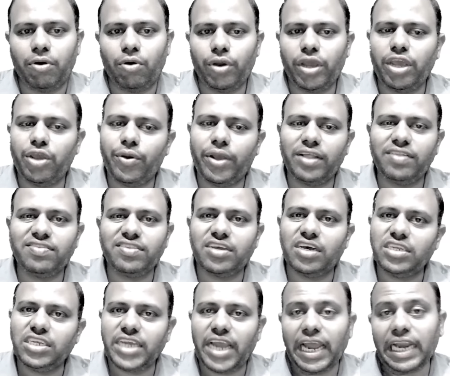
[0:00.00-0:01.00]
Okay, you can
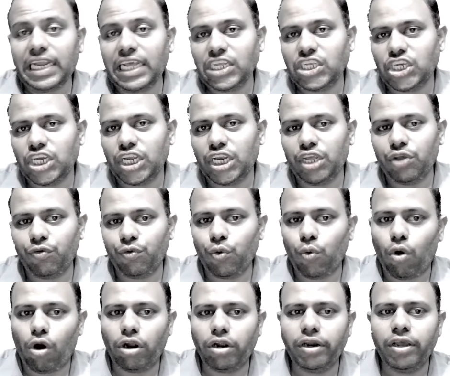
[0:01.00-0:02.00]
search any gene if you
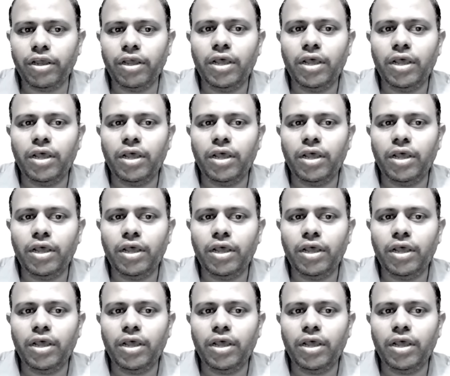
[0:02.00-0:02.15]
want.